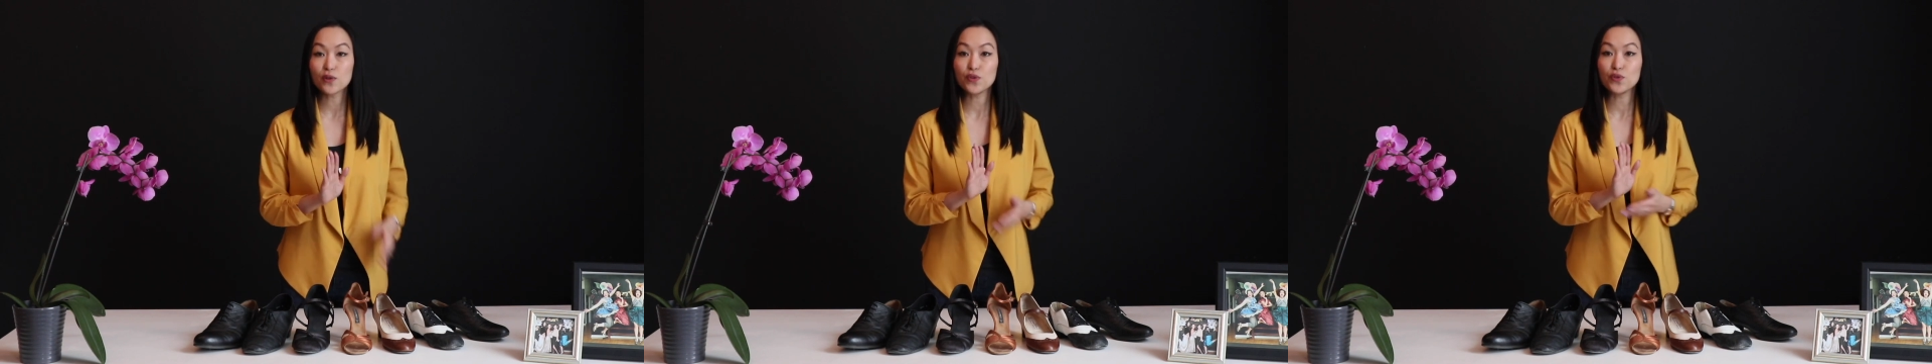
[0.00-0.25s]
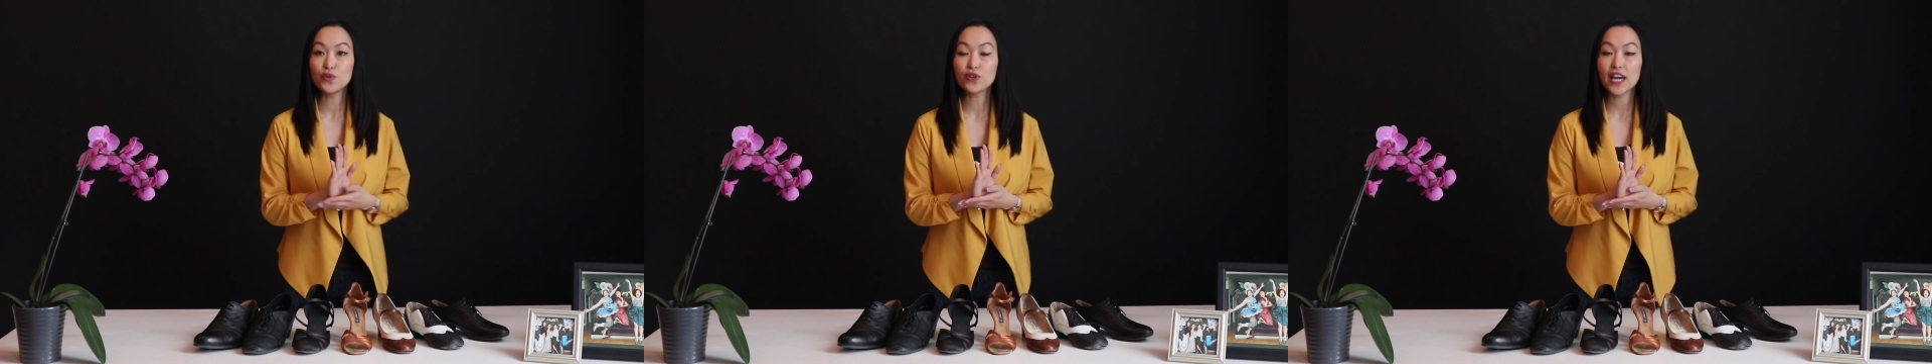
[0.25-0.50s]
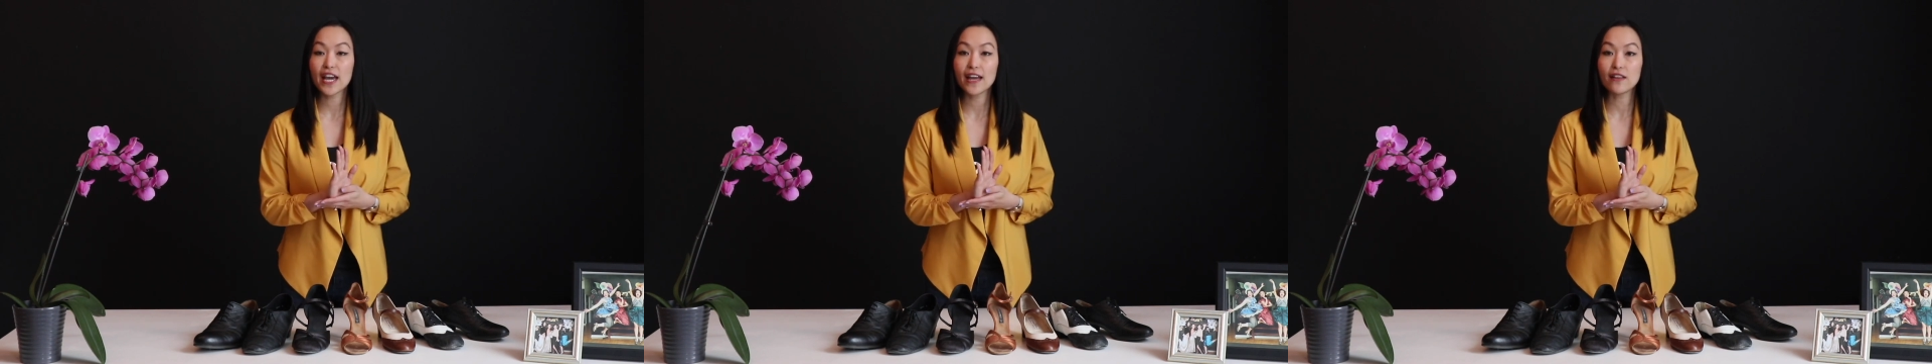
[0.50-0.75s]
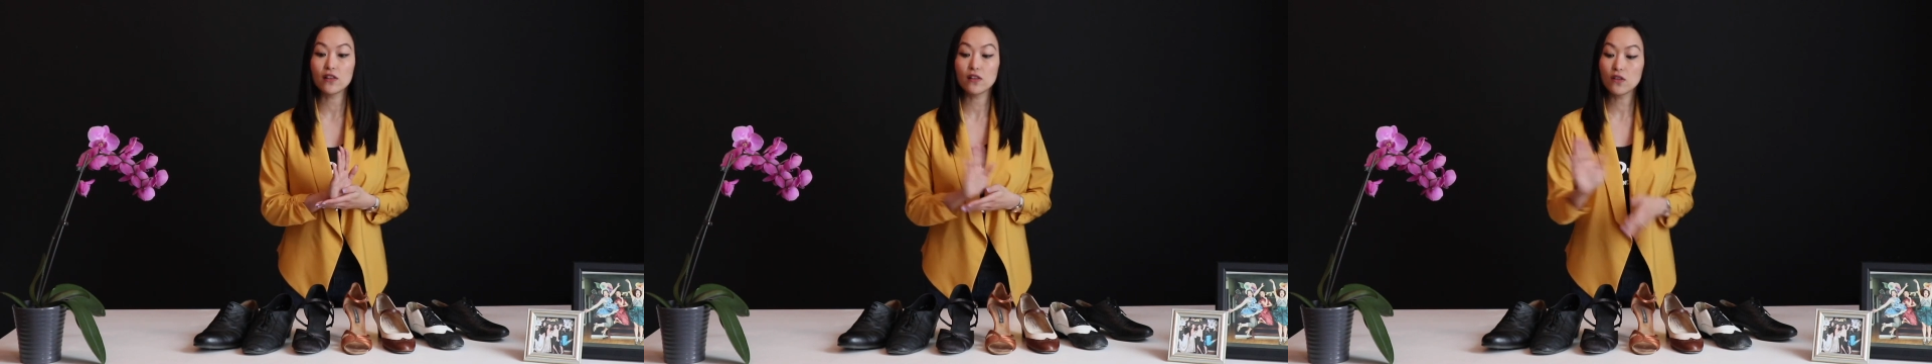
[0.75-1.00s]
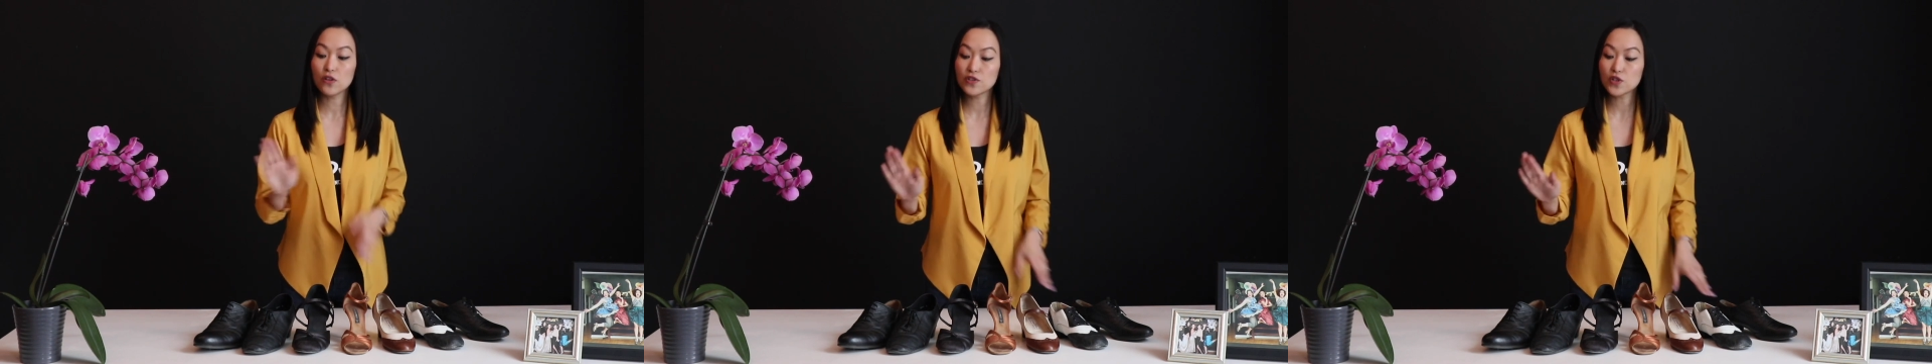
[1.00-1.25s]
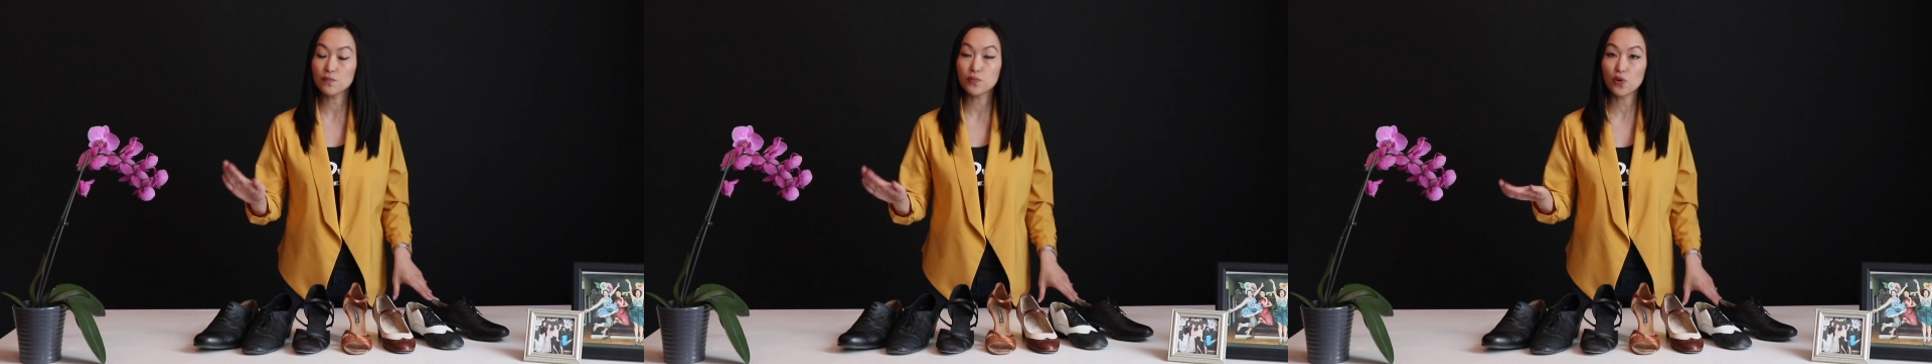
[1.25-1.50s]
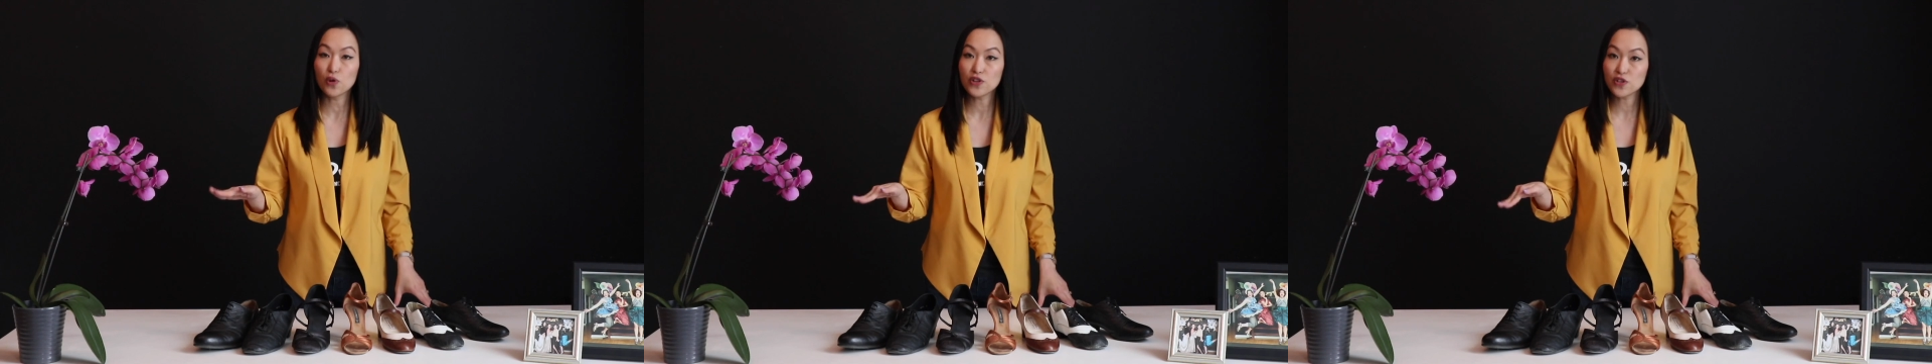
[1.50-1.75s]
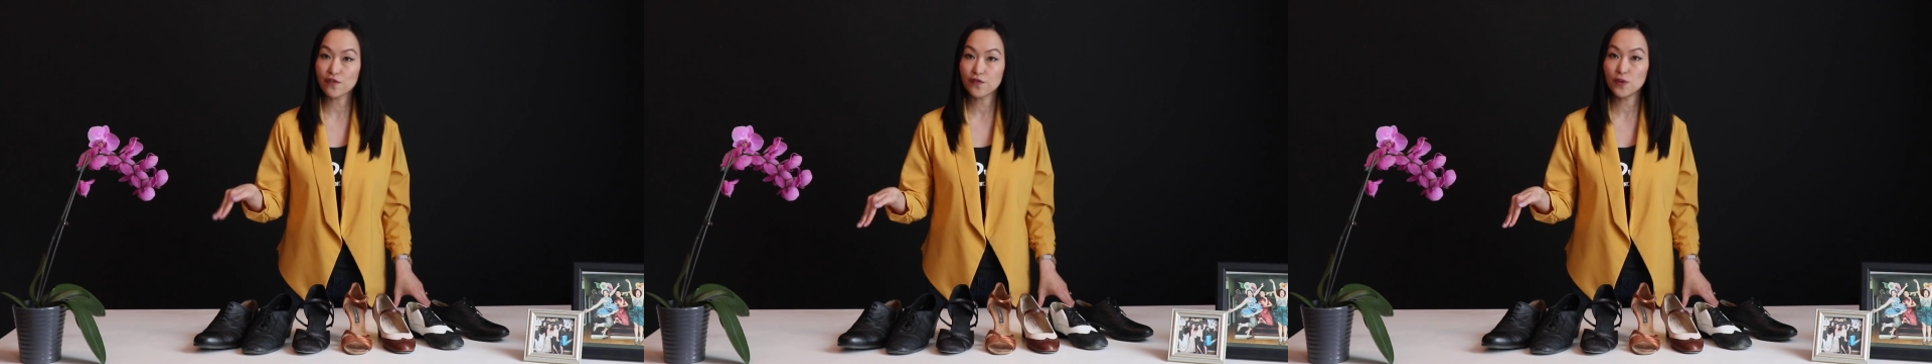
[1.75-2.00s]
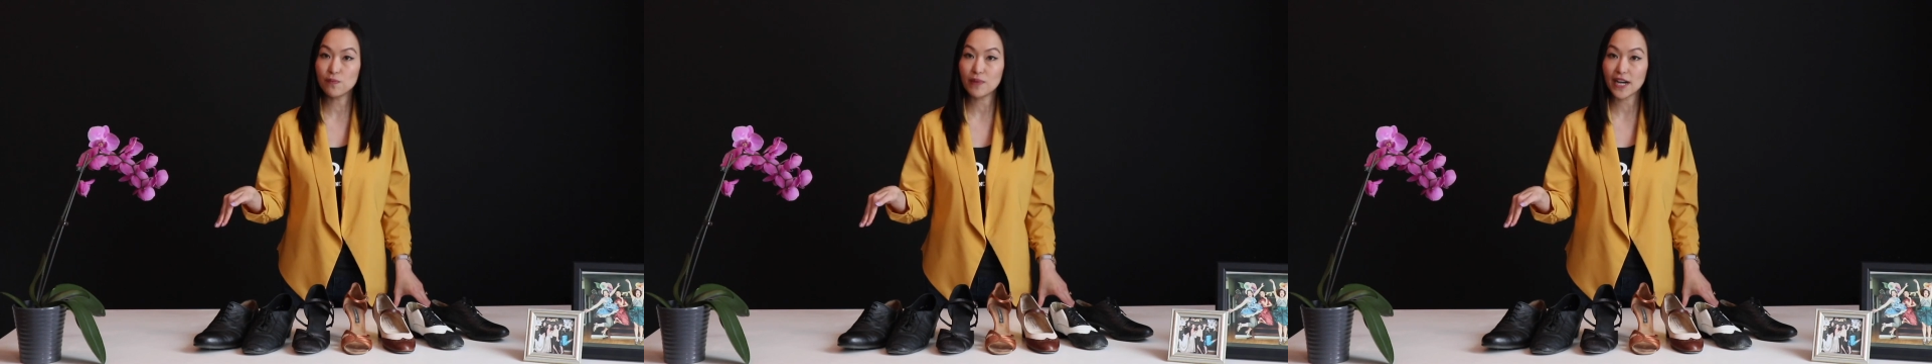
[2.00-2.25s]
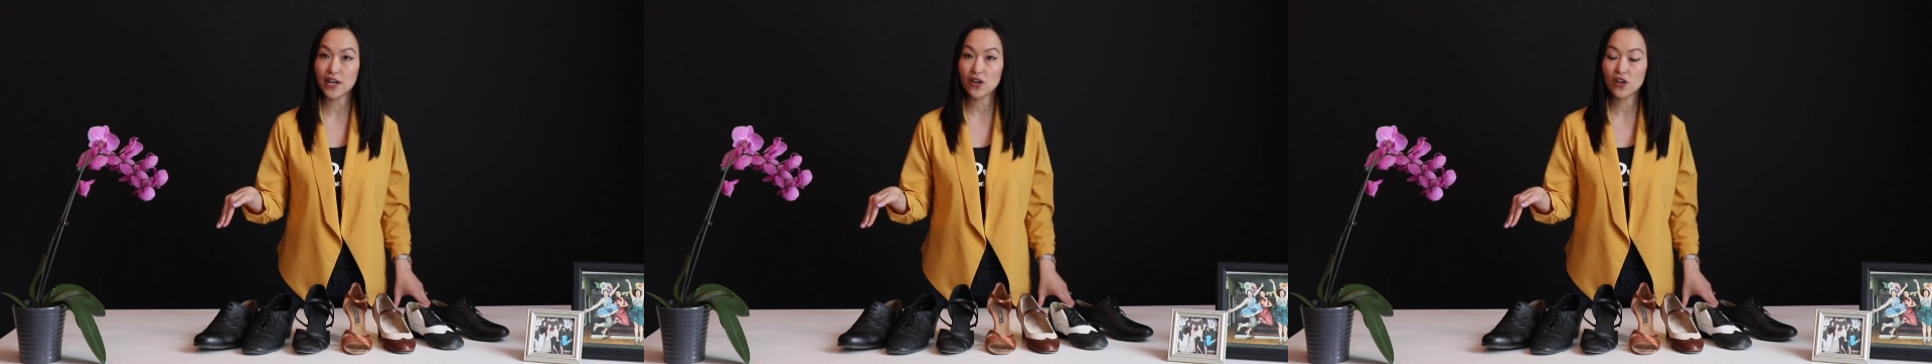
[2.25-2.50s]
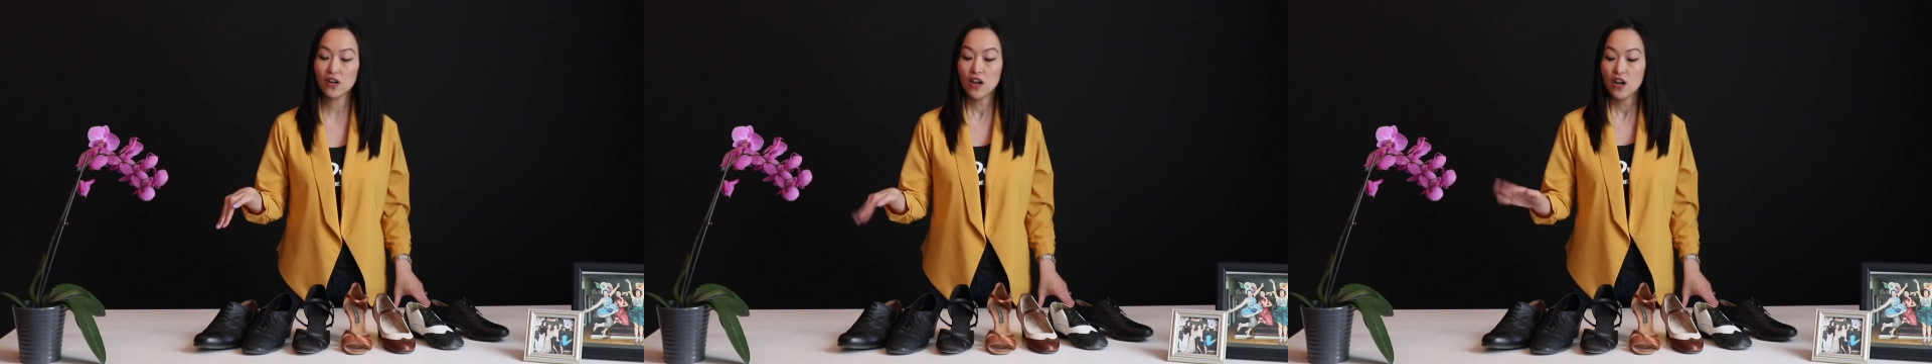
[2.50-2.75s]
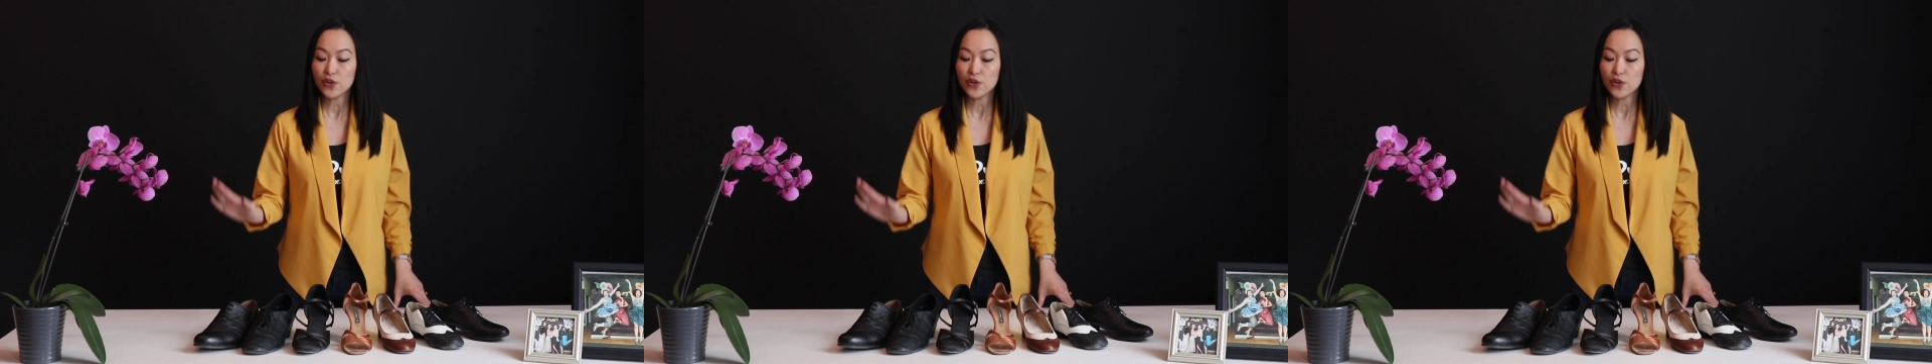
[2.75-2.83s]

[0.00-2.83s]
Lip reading: you can learn to point your foot better,